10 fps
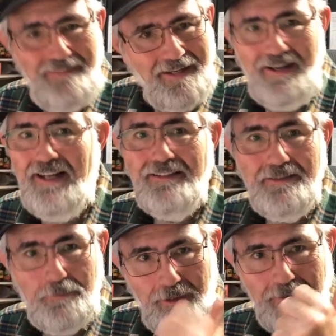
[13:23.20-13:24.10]
Thank God,
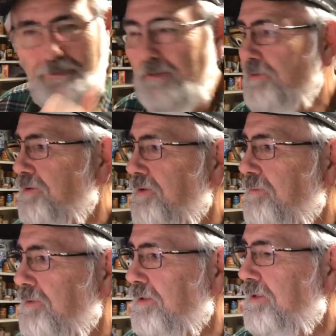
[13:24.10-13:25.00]
because the price went up since
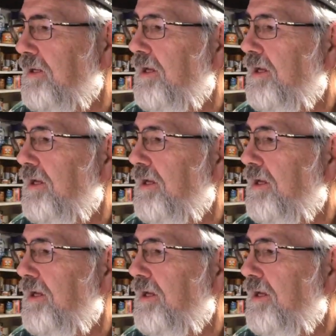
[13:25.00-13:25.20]
then.